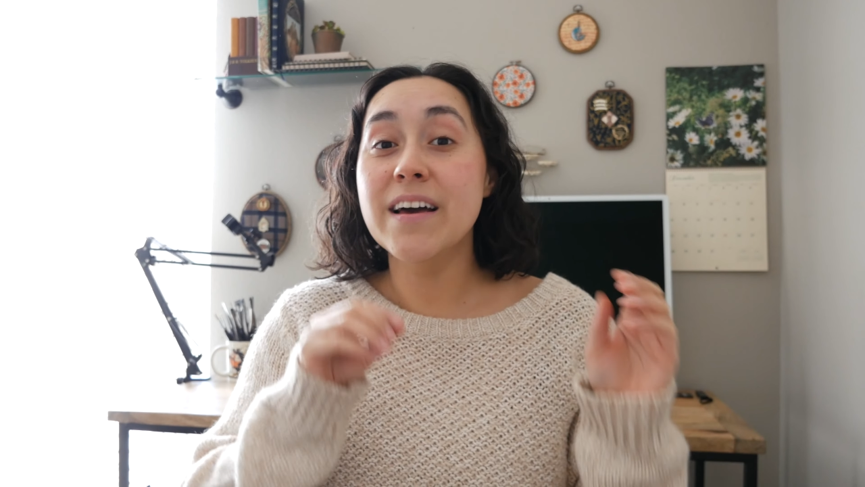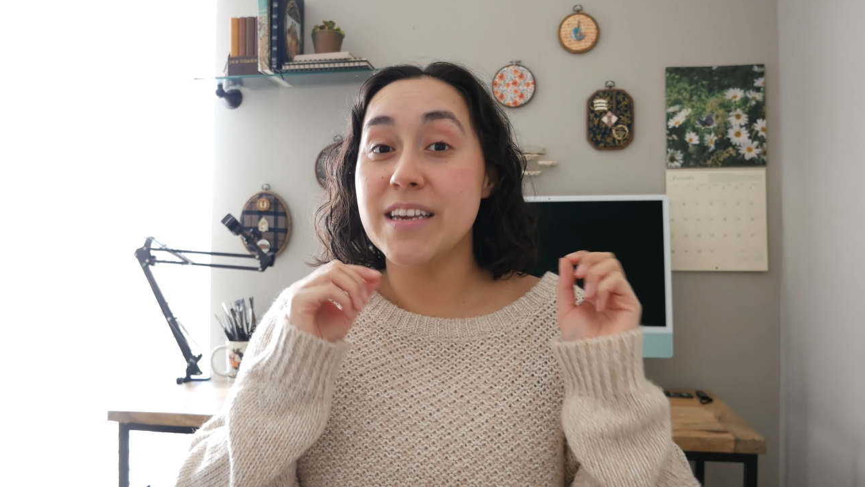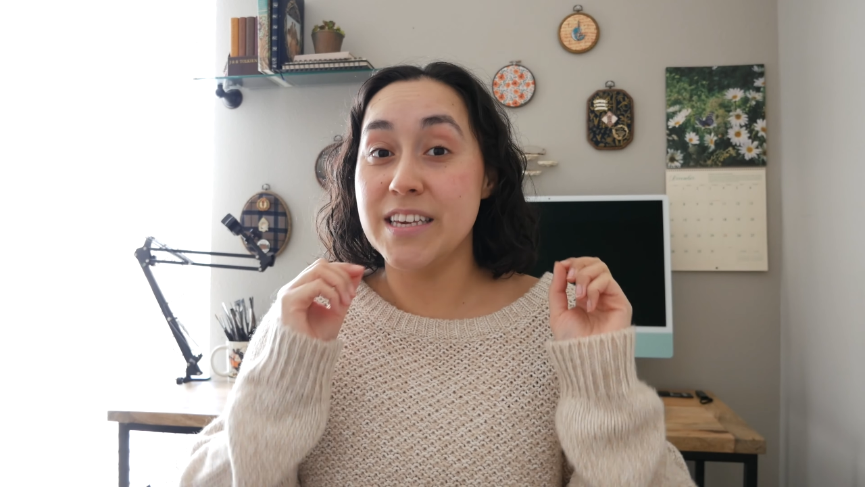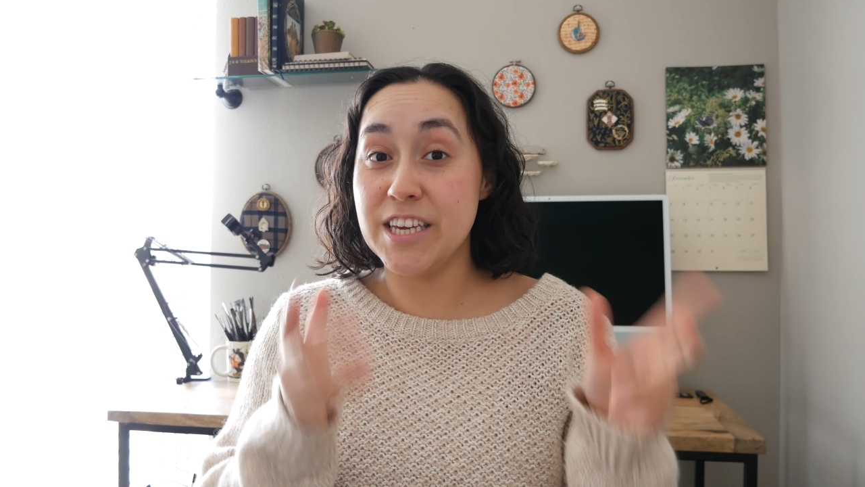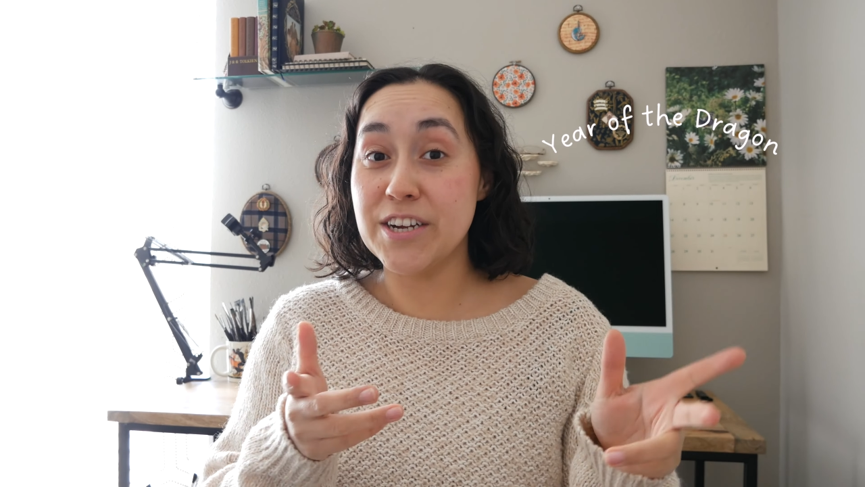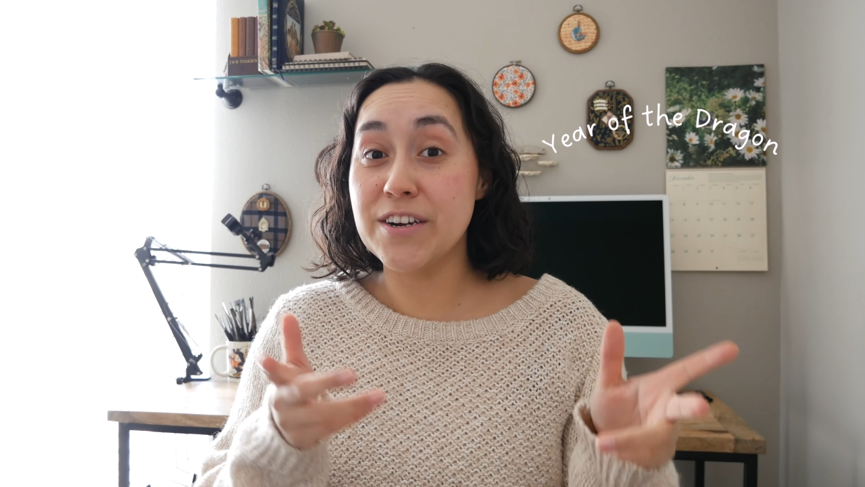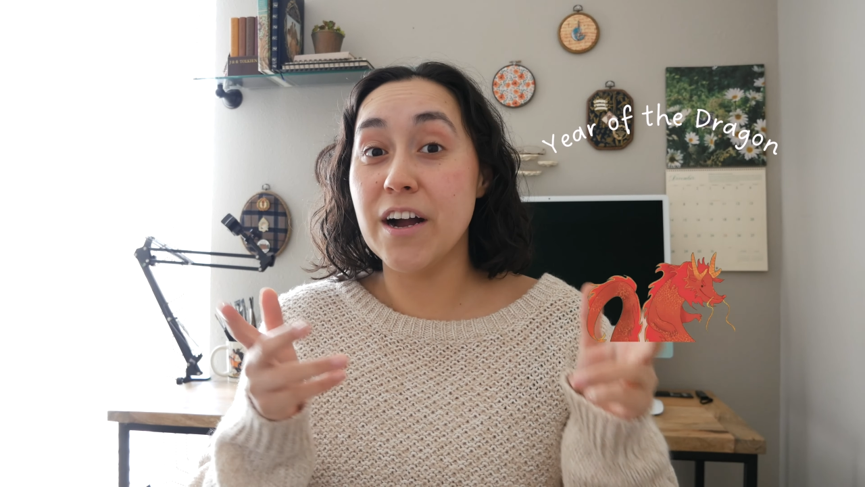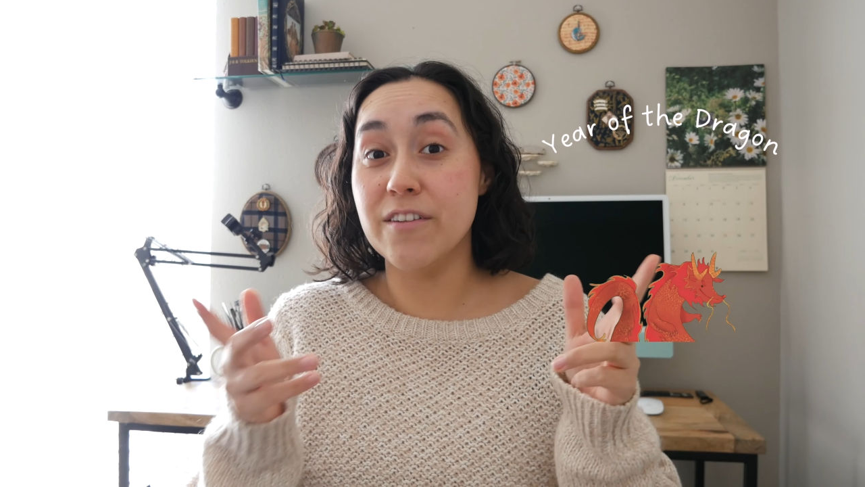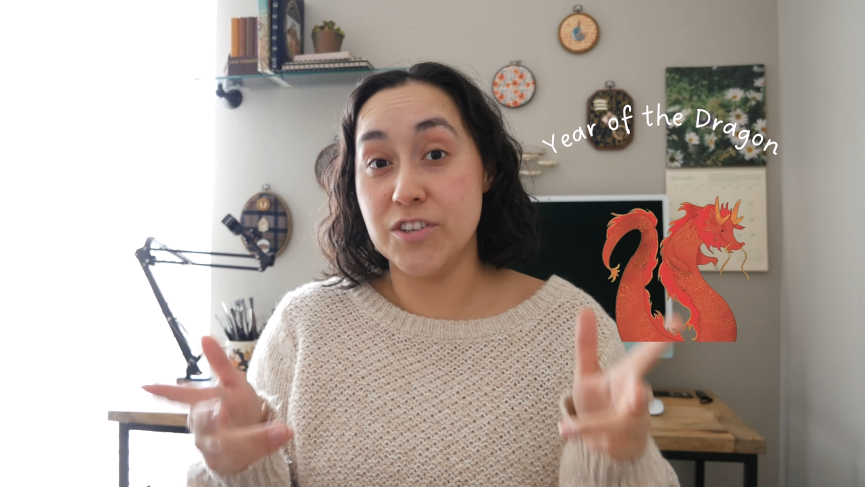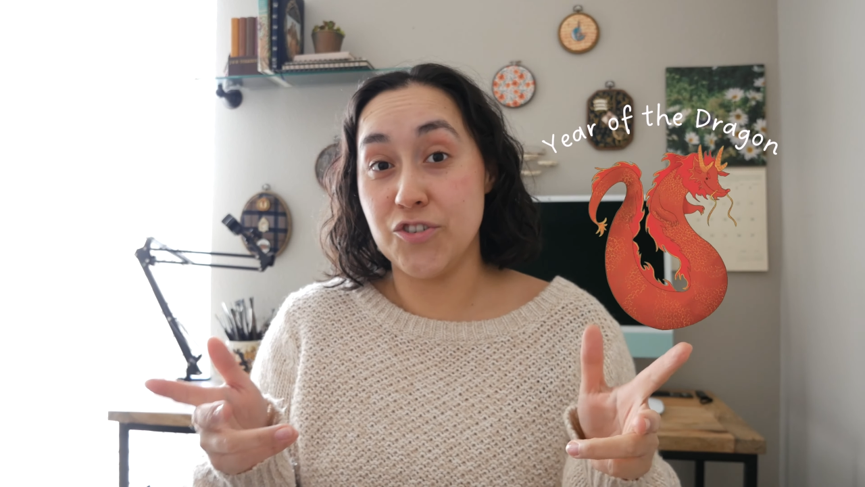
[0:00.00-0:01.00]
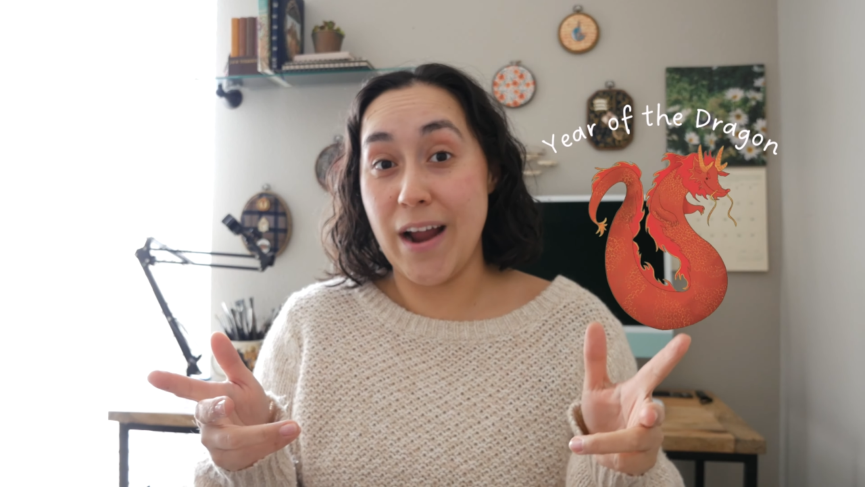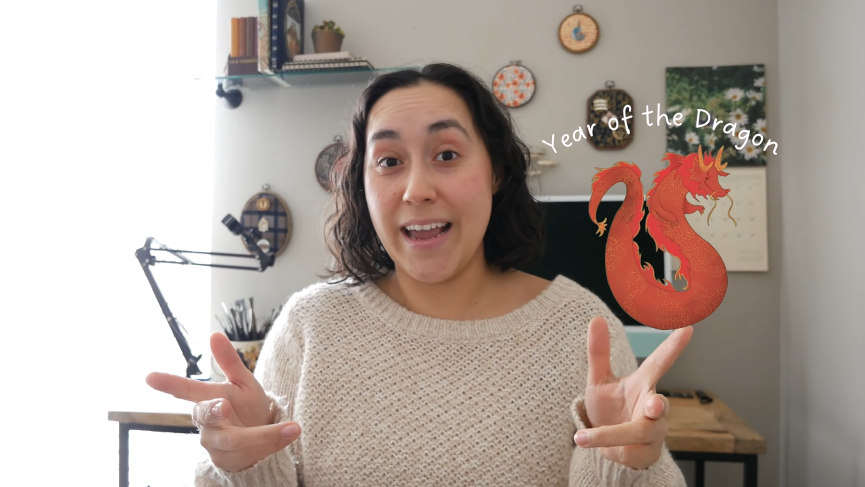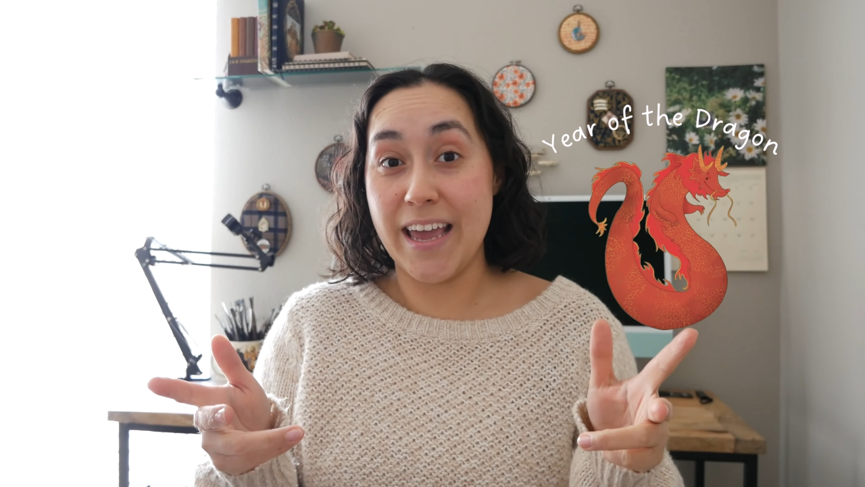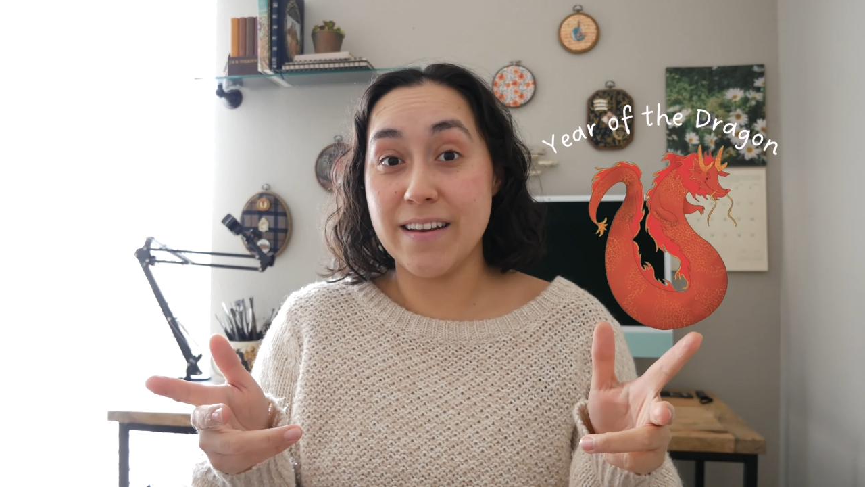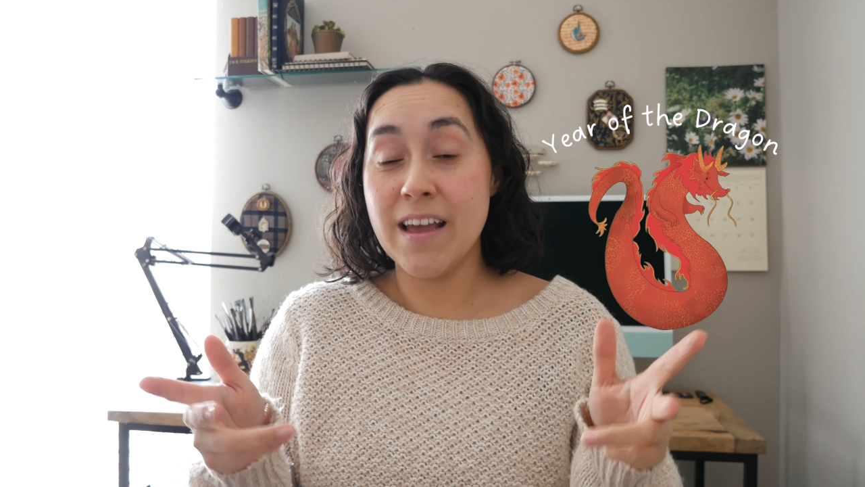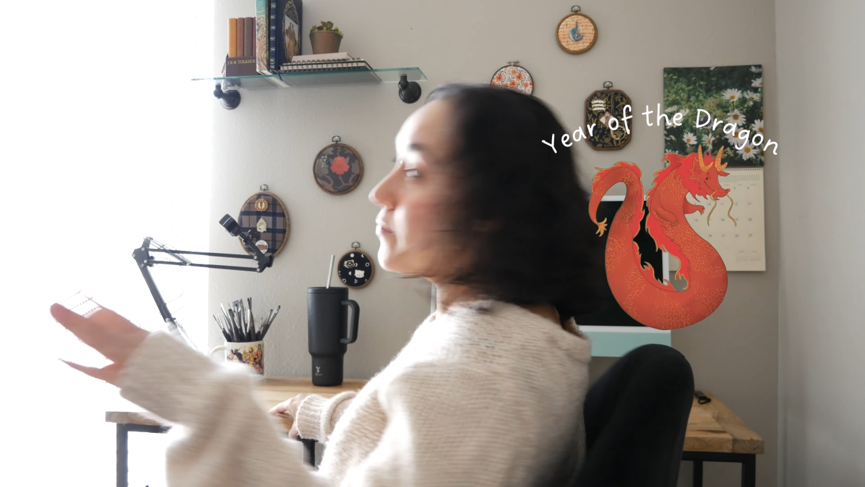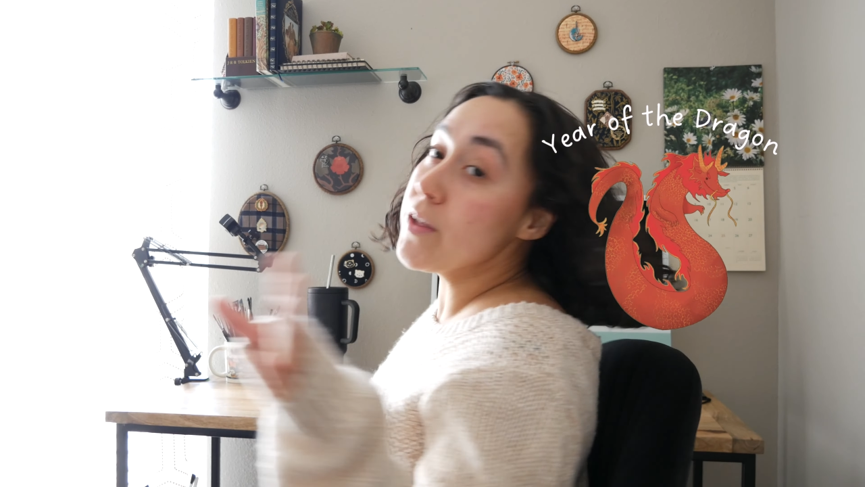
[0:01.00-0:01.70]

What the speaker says: Year of the Dragon.